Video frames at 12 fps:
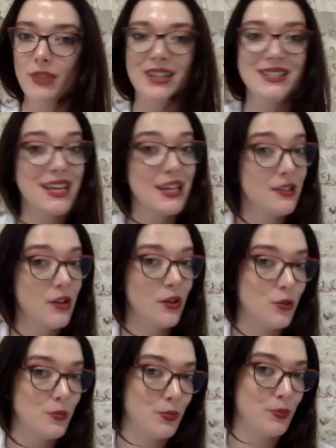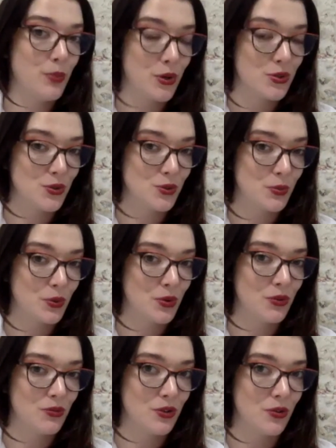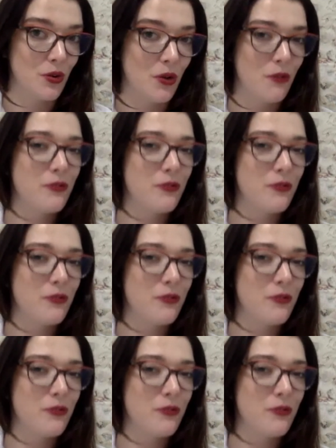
take the other person's point of view,